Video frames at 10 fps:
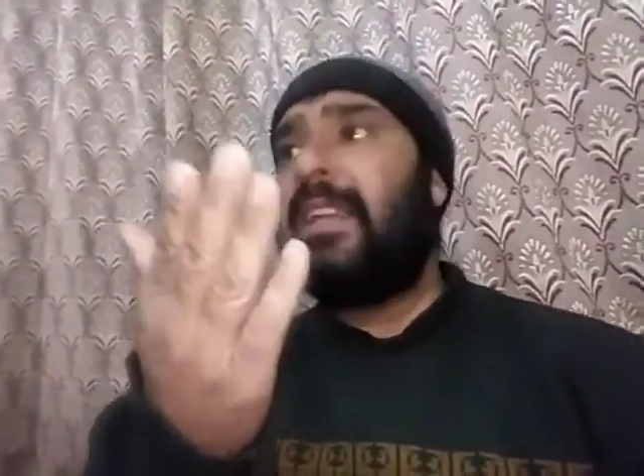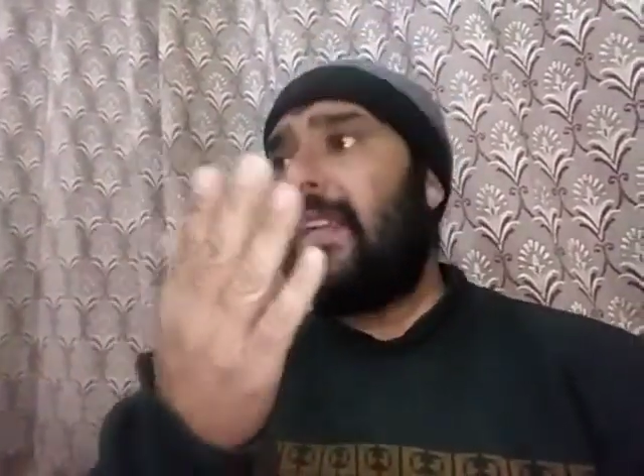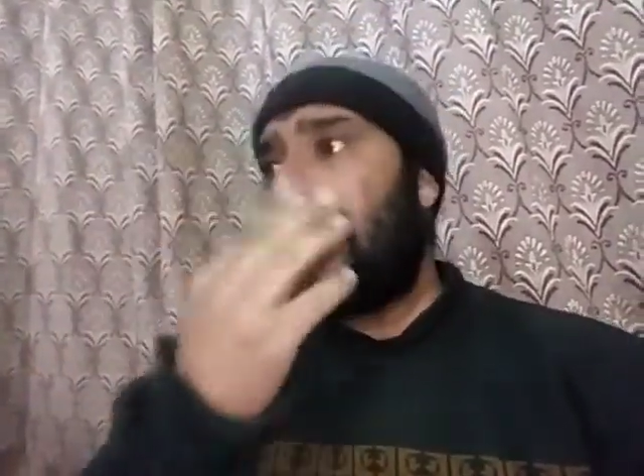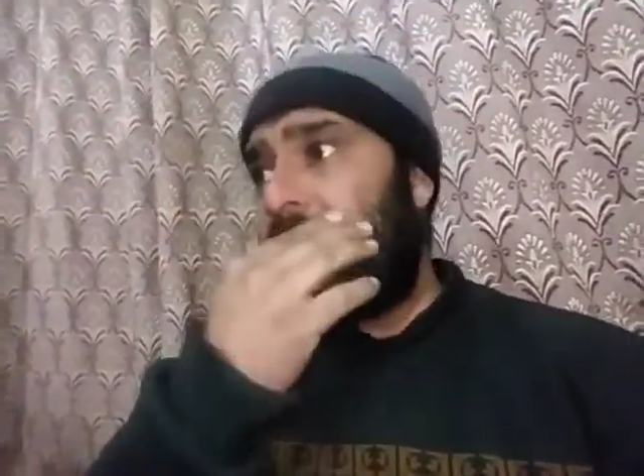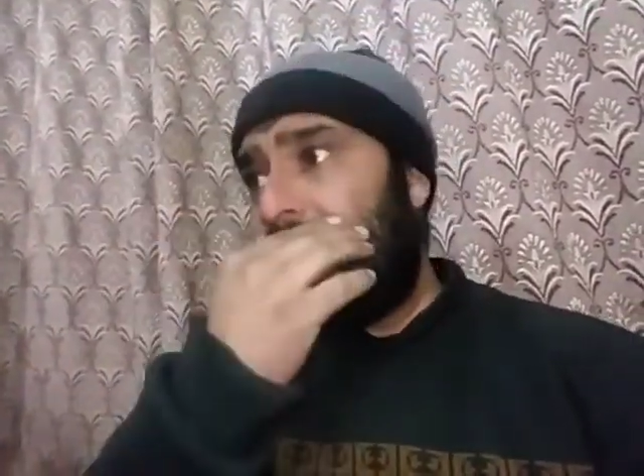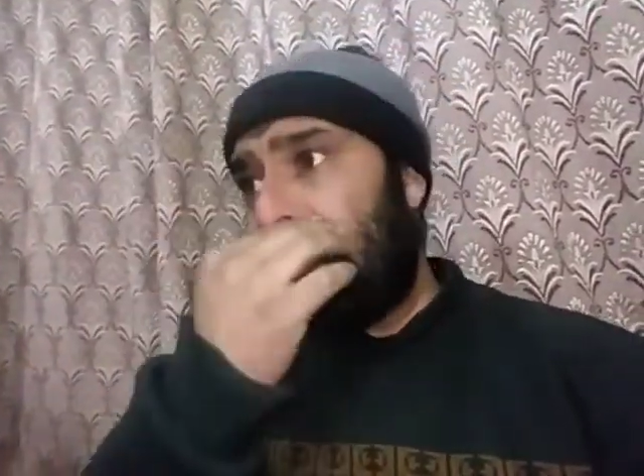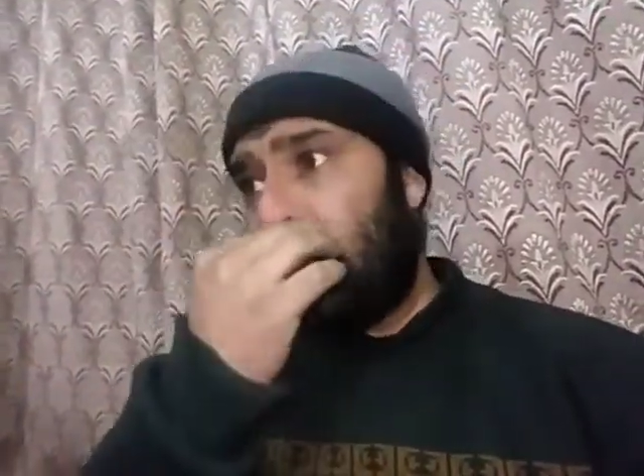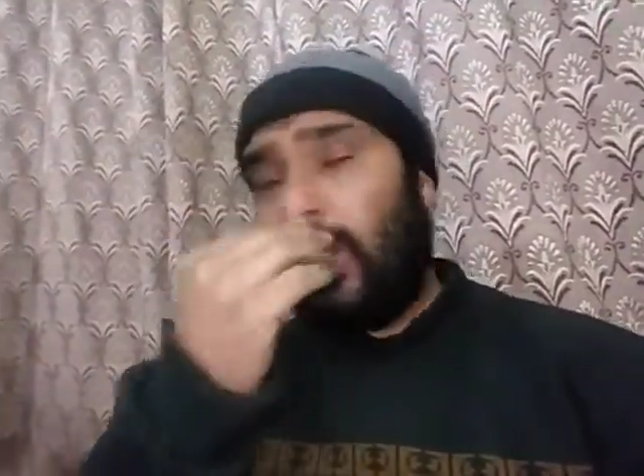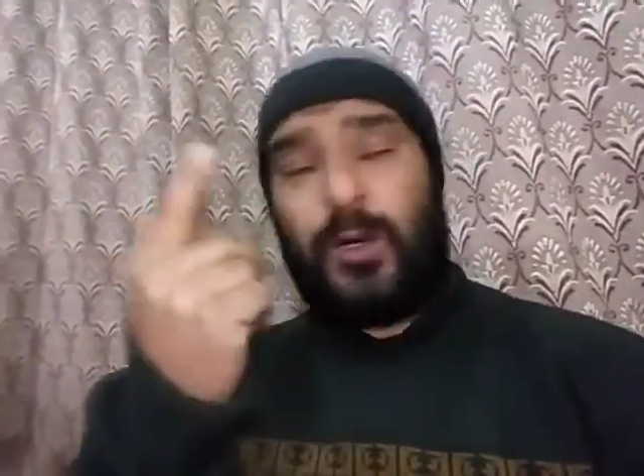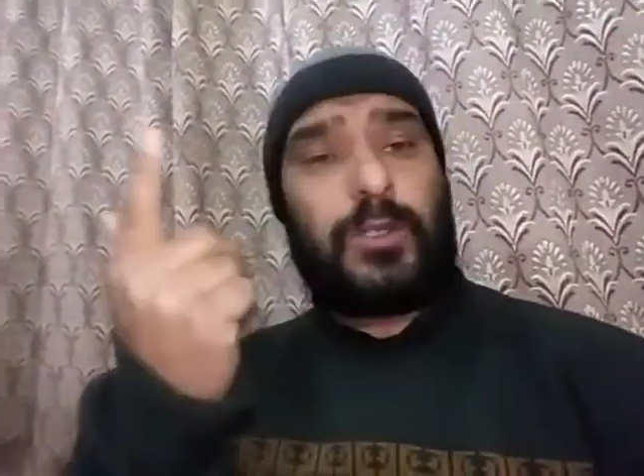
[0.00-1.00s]
they
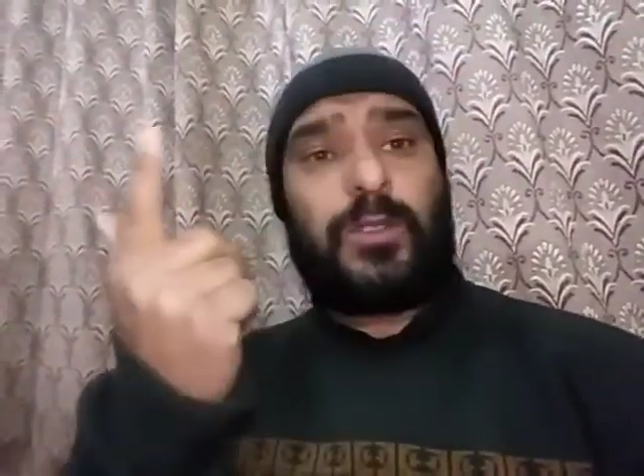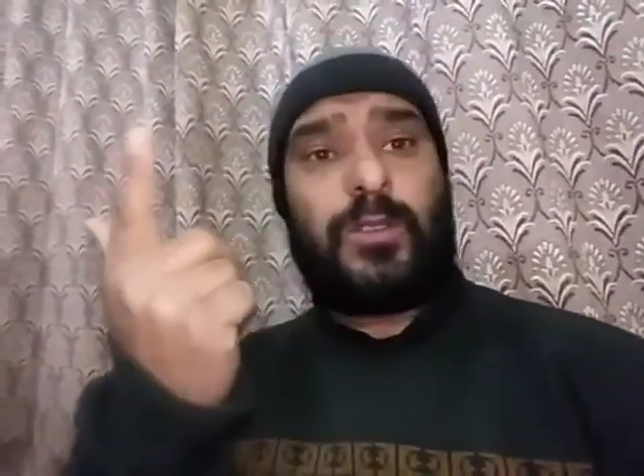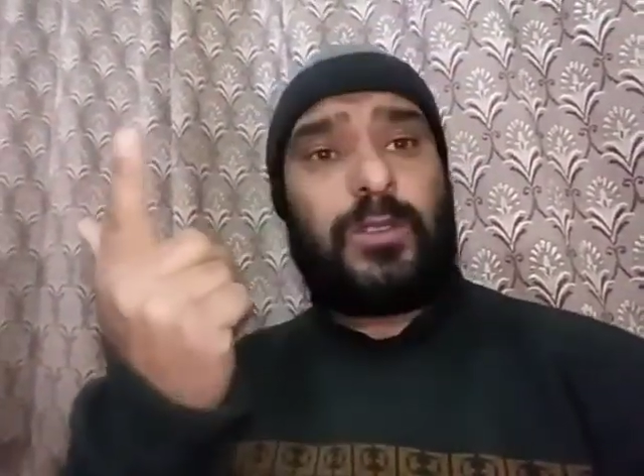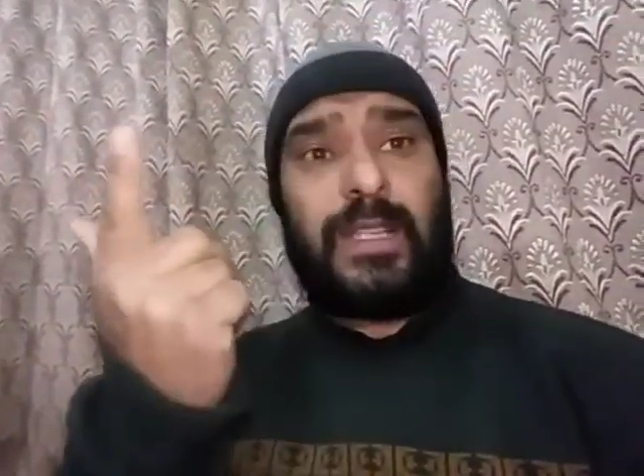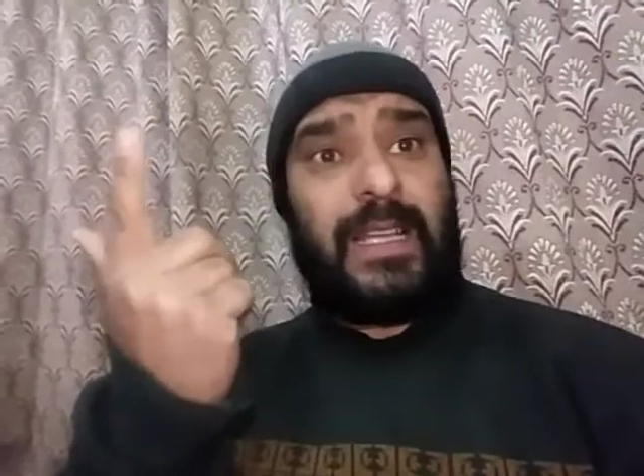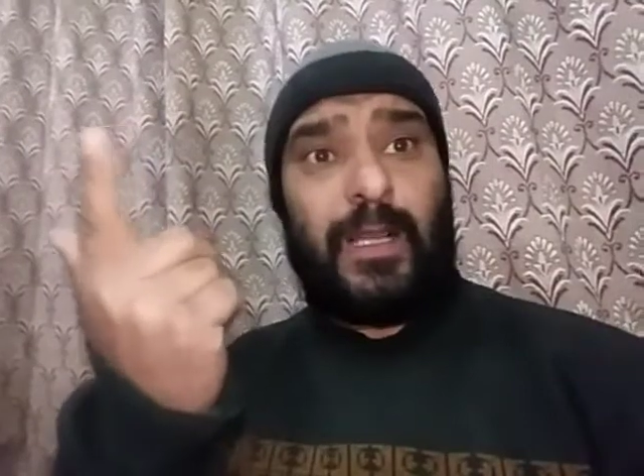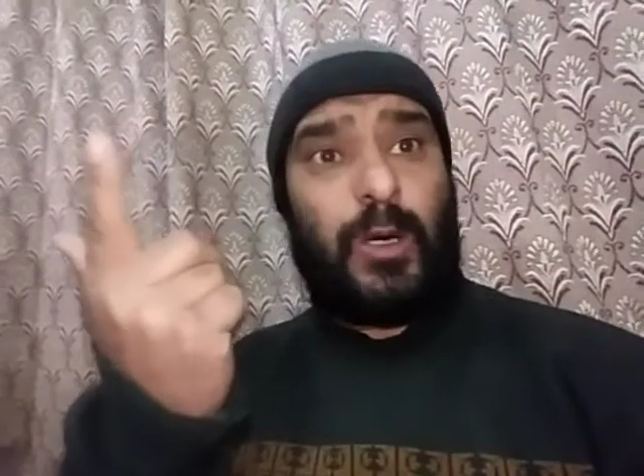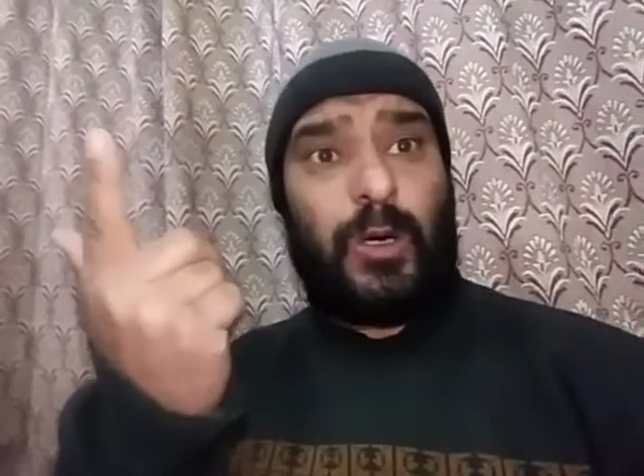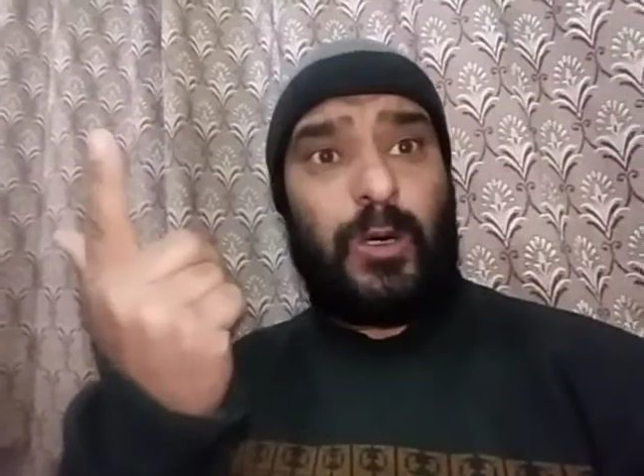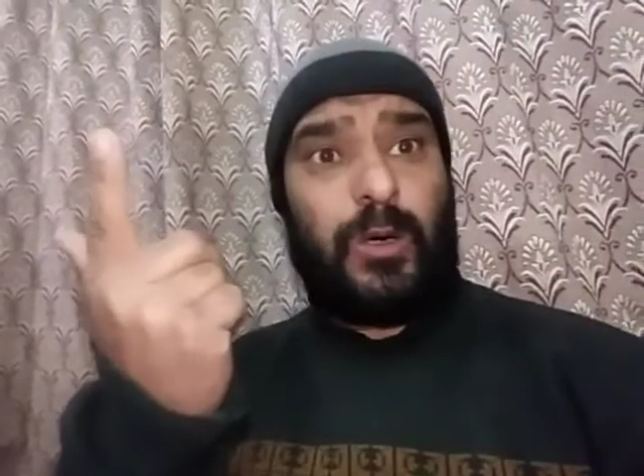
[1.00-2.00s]
love
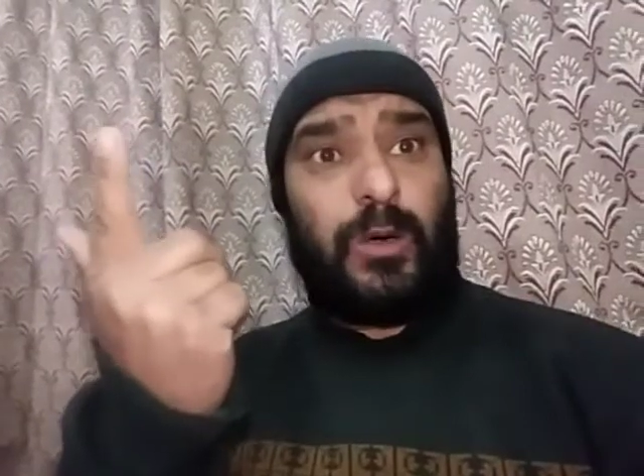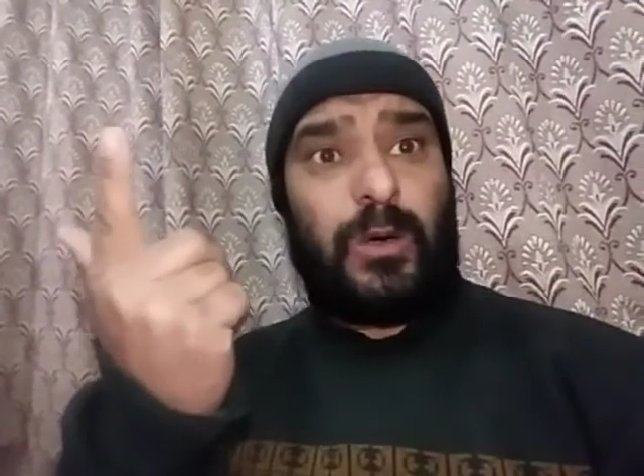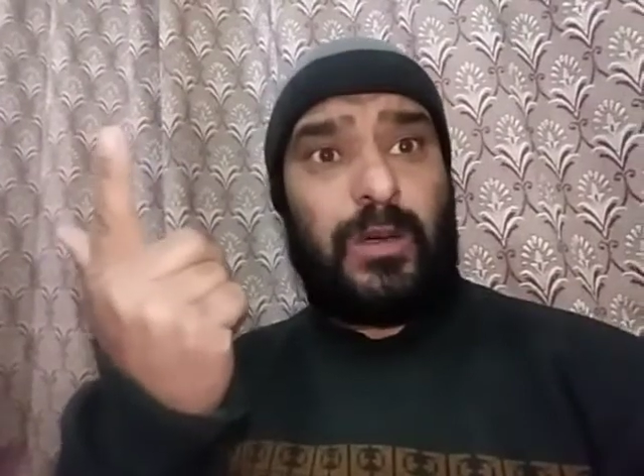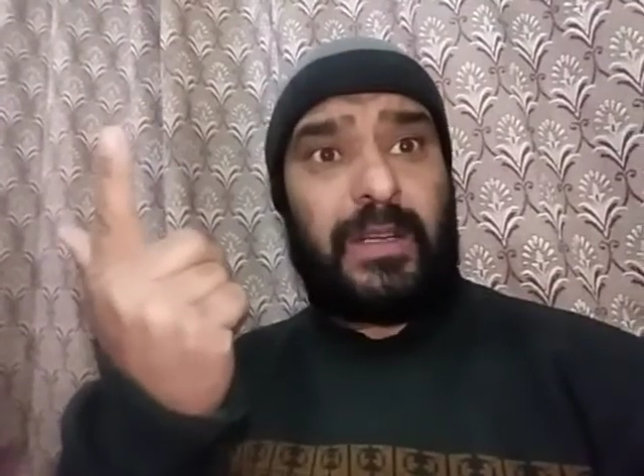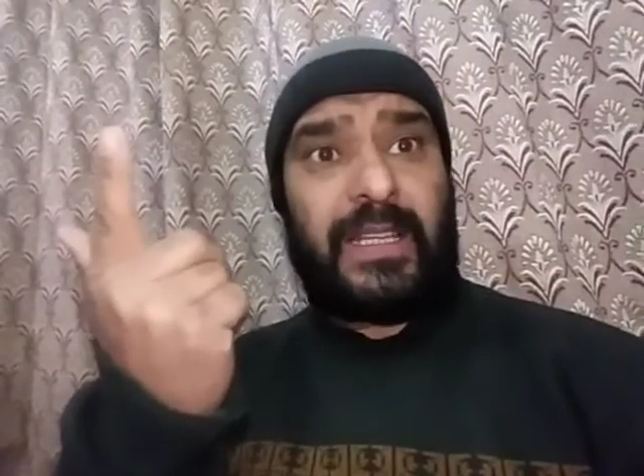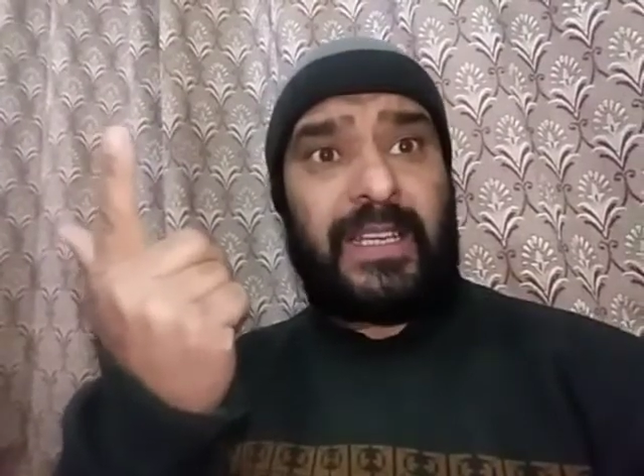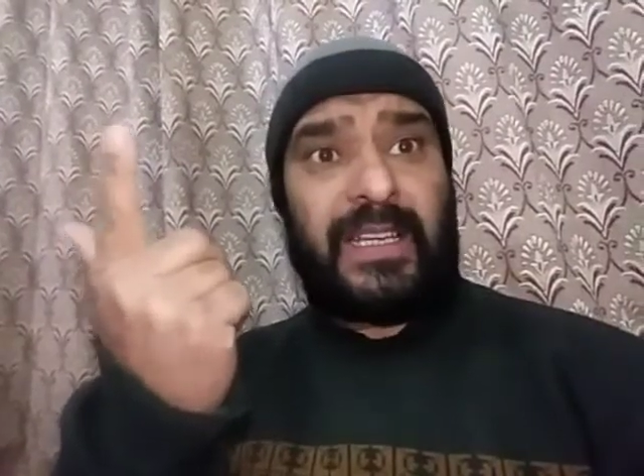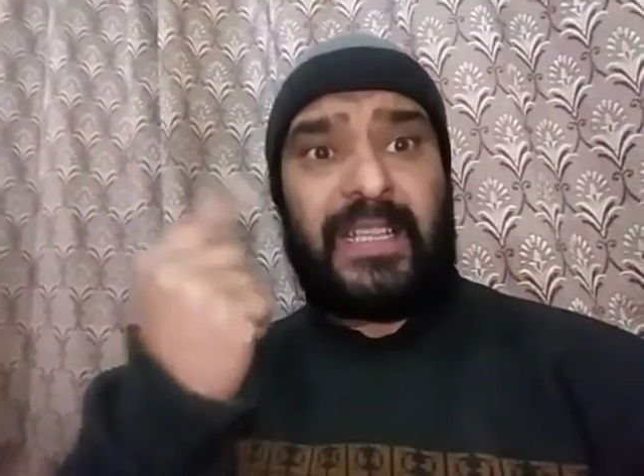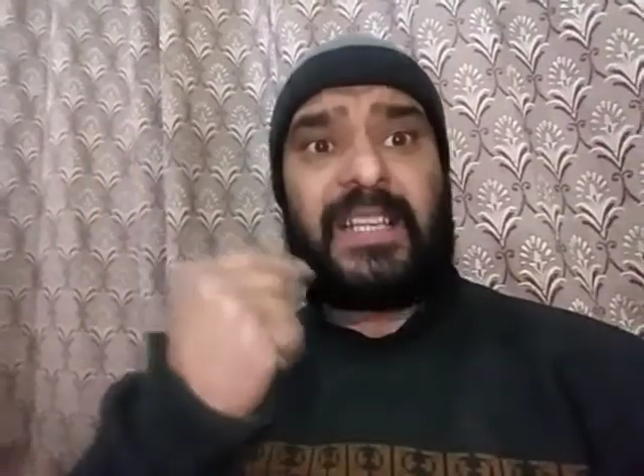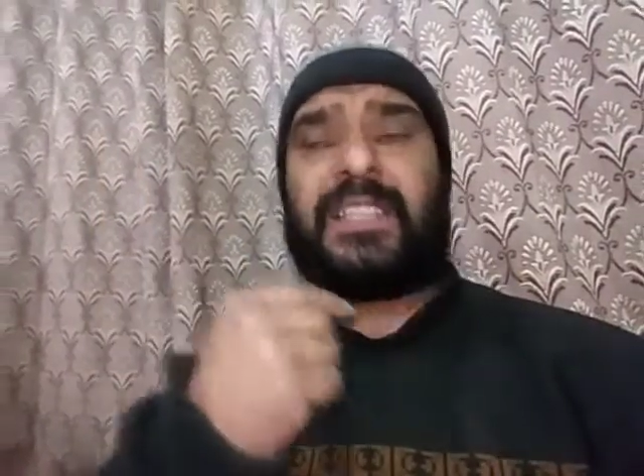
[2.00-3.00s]

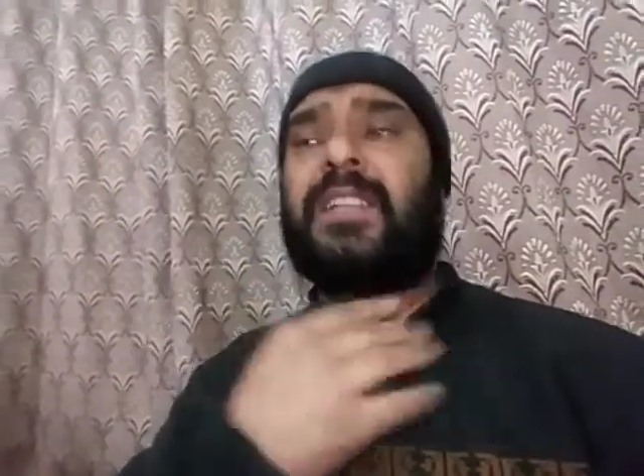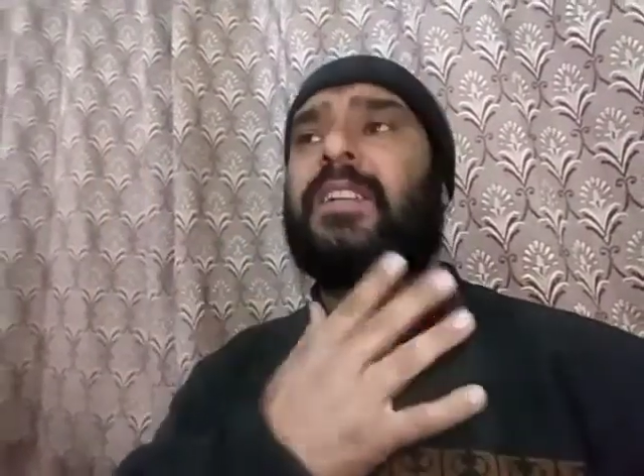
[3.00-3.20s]
cricketers.